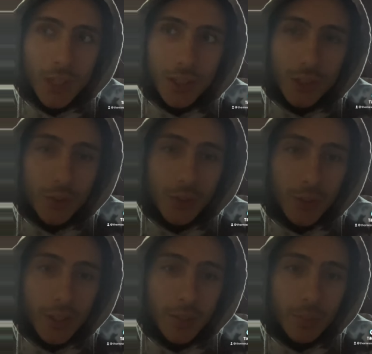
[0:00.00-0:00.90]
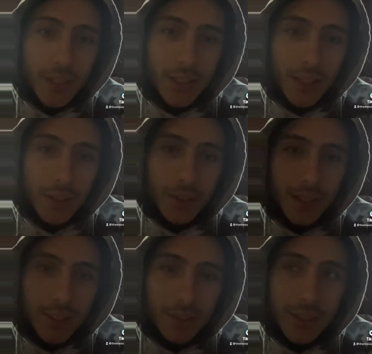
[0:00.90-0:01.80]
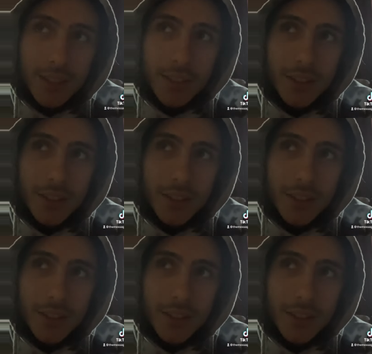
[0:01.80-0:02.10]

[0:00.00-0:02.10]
Zeus created me, and I created everything in the